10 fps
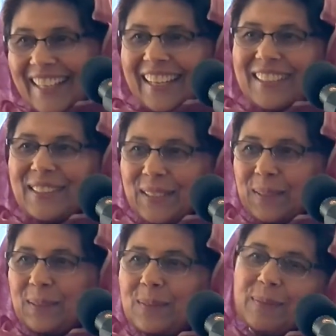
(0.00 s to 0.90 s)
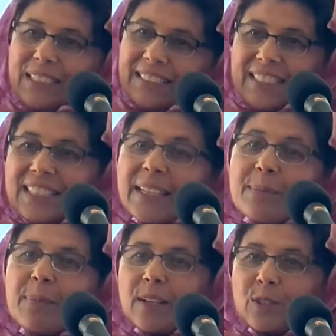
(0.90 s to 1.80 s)
And so in the
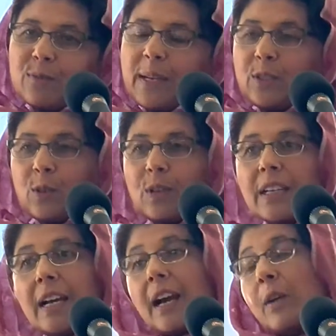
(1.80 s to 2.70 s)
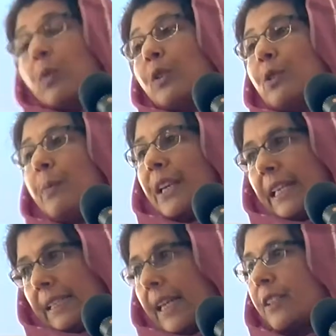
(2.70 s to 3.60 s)
second part of my talk, I want to bring
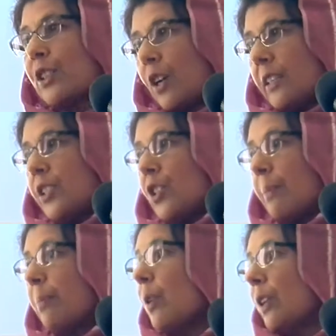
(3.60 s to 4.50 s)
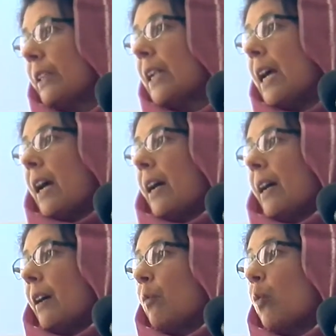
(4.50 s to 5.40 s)
in that scholarship on
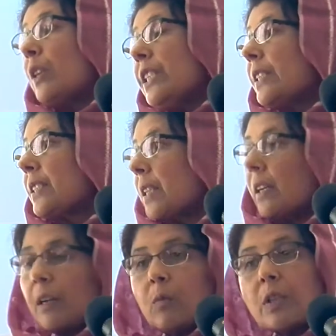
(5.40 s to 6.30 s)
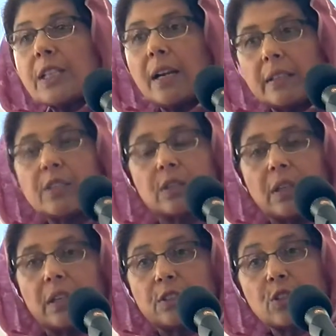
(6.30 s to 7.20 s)
what are
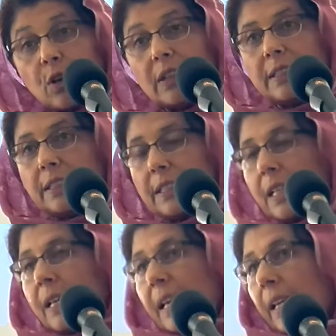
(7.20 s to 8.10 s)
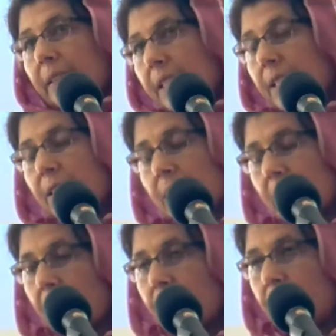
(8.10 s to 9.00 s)
scholars, and this is
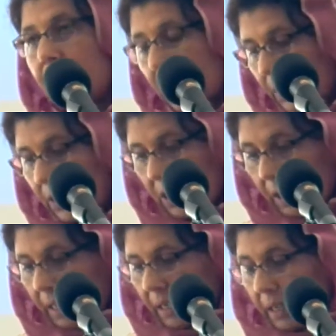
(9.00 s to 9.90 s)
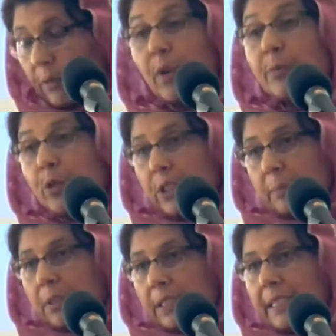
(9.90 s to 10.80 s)
research from
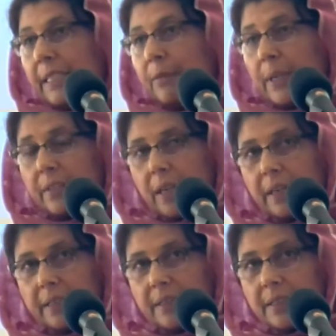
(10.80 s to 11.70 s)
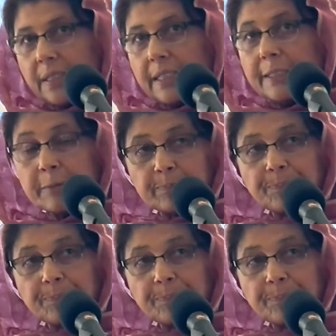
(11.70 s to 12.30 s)
UC Berkeley, where I studied.